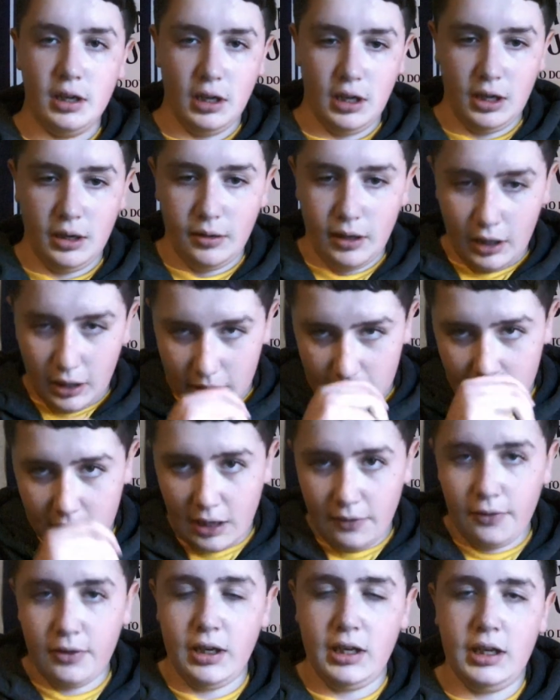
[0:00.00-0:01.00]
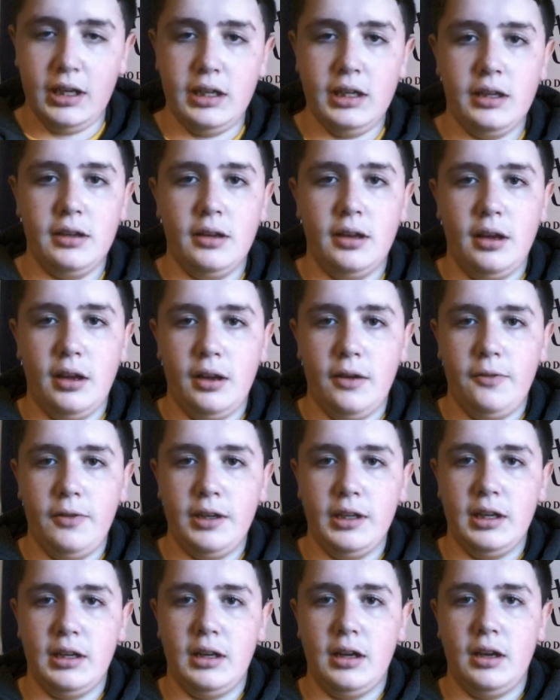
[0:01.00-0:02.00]
Uh, I'd definitely uh,
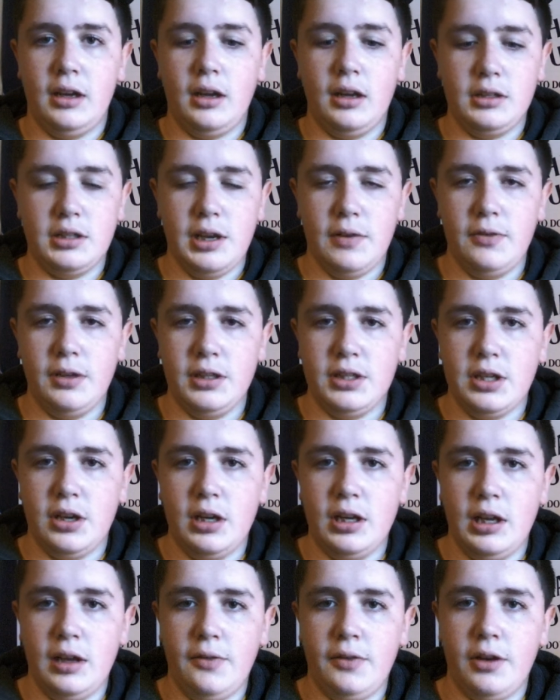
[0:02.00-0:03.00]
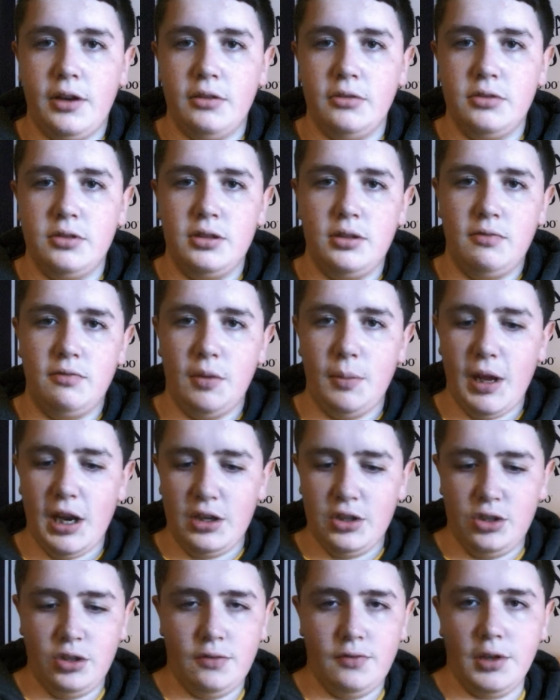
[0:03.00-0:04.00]
think that I'd definitely sign that if I was the
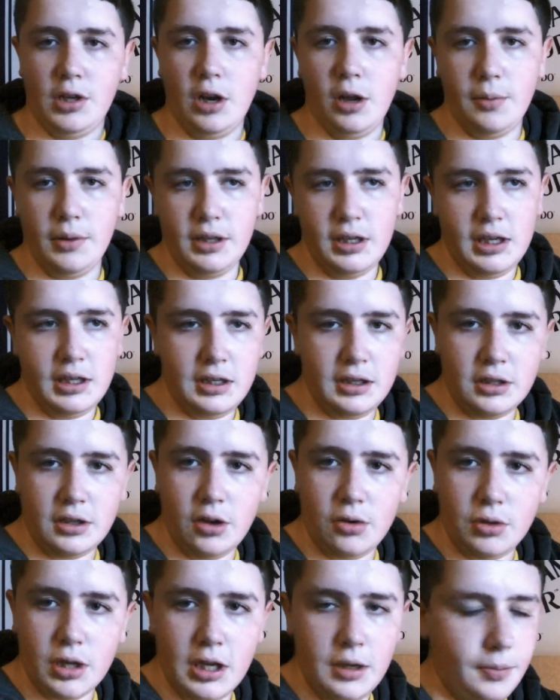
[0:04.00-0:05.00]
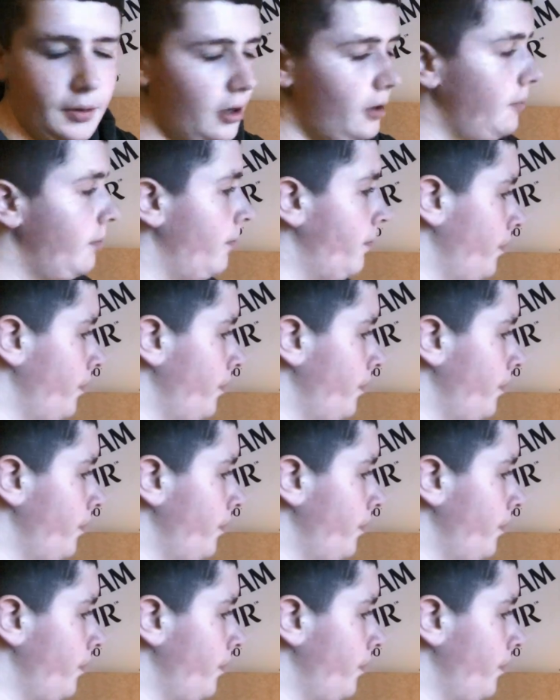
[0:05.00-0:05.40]
manager of the club. and needed goalkeeper.